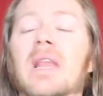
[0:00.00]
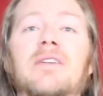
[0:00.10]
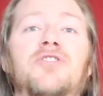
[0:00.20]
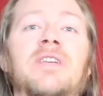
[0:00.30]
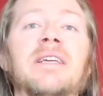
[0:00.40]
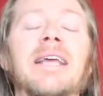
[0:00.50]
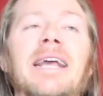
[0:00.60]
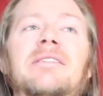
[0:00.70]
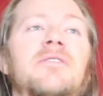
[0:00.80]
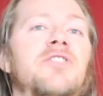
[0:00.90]
She
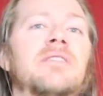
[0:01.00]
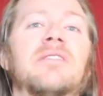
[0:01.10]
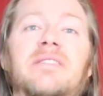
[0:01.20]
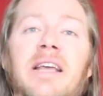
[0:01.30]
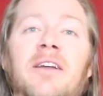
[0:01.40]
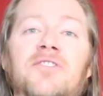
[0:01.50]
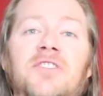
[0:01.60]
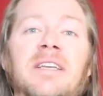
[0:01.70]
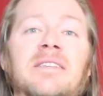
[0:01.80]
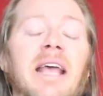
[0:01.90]
isn't just a singer,
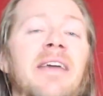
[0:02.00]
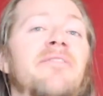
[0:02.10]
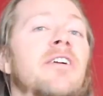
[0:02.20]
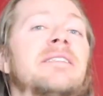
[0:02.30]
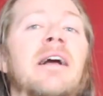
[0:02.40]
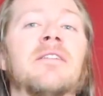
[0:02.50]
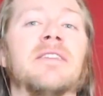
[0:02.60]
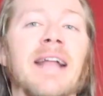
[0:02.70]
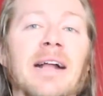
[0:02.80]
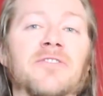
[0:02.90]
she's a very
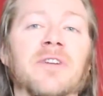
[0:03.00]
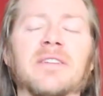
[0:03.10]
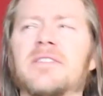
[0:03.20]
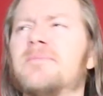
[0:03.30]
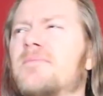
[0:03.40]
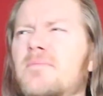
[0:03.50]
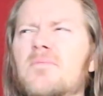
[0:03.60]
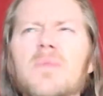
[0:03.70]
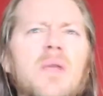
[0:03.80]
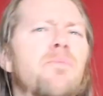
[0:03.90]
talented actress,
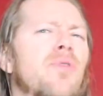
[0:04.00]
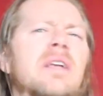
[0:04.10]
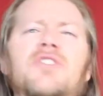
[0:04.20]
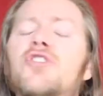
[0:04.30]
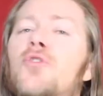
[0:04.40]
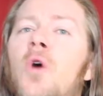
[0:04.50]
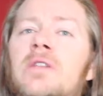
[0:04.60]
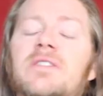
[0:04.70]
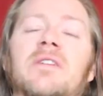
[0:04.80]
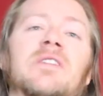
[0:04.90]
brings
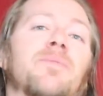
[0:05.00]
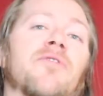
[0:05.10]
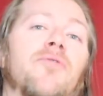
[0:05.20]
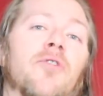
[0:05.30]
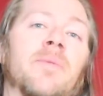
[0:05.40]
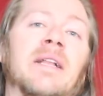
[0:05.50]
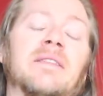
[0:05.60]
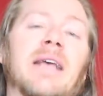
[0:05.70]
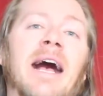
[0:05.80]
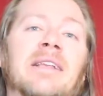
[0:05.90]
nuance to this
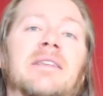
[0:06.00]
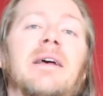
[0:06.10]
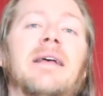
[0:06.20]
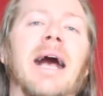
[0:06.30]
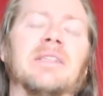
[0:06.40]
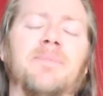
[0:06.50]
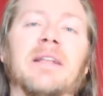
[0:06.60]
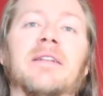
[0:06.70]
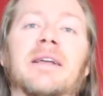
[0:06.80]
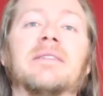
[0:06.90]
performance as
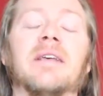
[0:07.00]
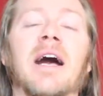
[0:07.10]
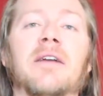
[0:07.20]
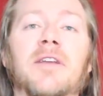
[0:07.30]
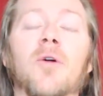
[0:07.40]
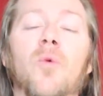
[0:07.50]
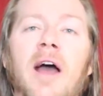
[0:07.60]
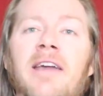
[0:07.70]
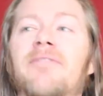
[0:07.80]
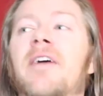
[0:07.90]
Benedict's
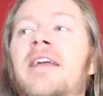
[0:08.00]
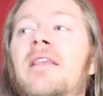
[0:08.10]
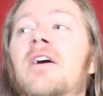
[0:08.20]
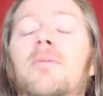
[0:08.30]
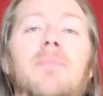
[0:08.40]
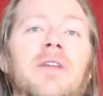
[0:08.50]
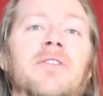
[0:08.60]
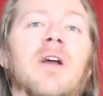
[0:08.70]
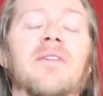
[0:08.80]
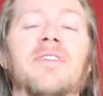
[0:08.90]
wife and
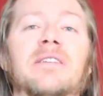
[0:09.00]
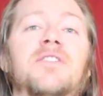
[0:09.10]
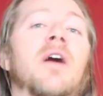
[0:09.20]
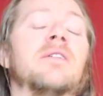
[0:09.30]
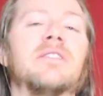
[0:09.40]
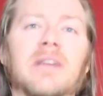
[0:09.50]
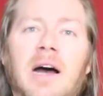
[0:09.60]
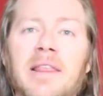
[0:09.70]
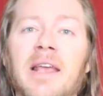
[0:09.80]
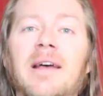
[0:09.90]
mother of his young
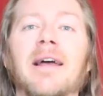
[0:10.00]
son.